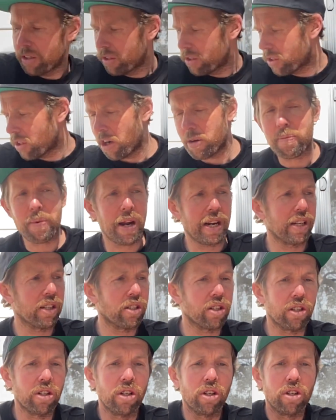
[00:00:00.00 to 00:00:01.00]
sorry,
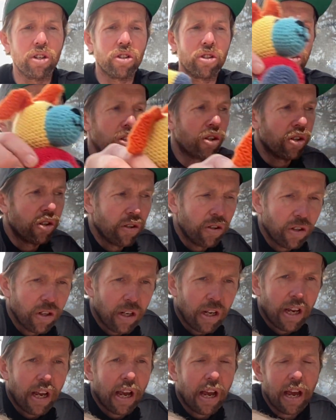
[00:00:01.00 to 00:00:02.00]
Paddington, 2,
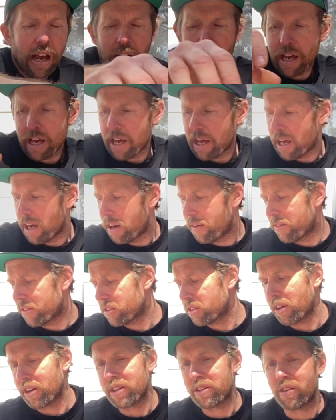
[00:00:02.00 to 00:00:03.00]
oh
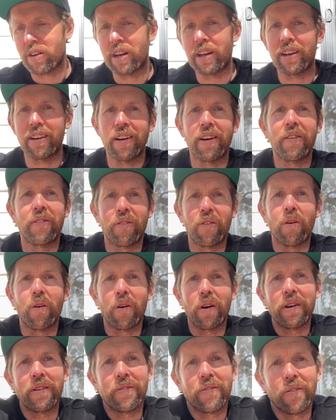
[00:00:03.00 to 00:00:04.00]
sorry, 3,
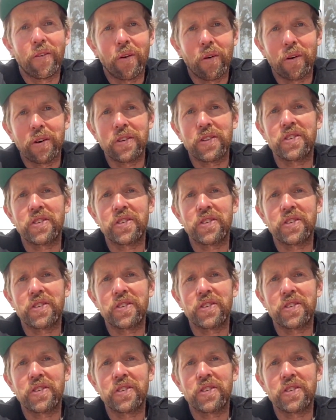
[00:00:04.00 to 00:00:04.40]
4, and 4.